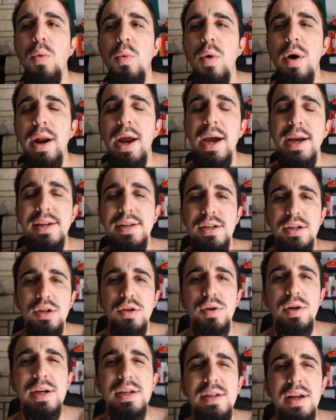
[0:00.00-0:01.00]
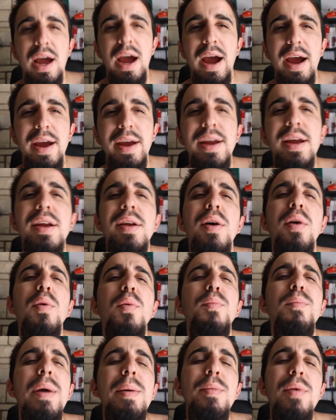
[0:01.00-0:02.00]
what I do is I
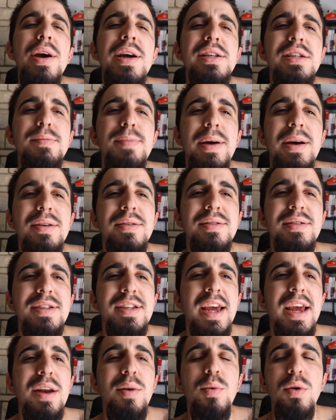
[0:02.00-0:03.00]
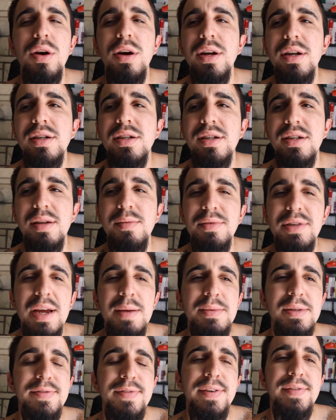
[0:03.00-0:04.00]
memorize about 10 words,
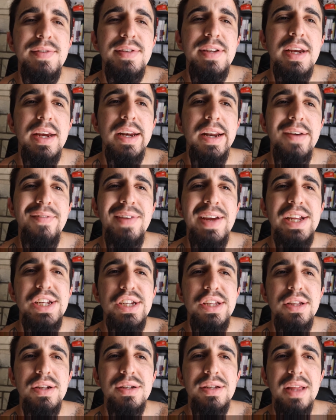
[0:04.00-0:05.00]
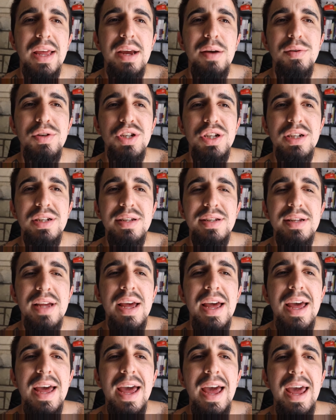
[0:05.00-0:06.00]
sometimes 15, of each of those languages,
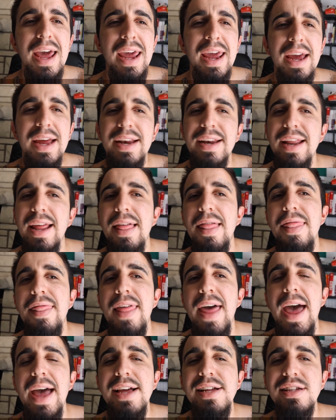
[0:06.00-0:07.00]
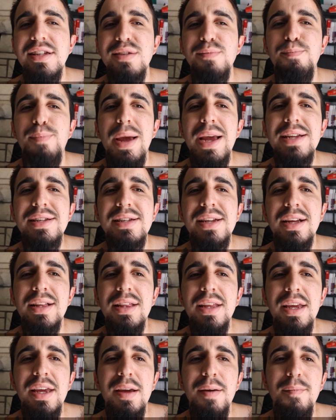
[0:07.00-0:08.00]
and that is
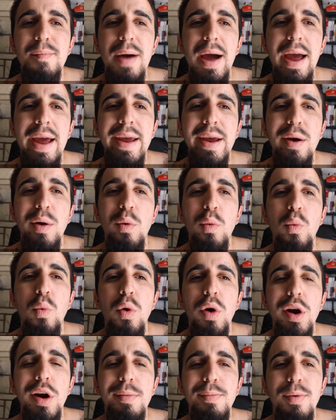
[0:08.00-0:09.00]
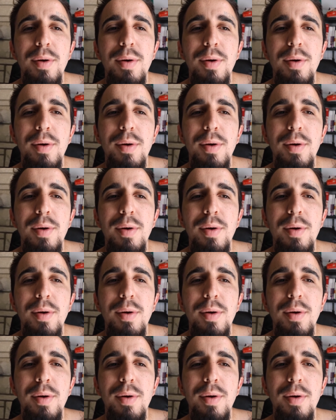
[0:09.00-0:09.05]
basically my word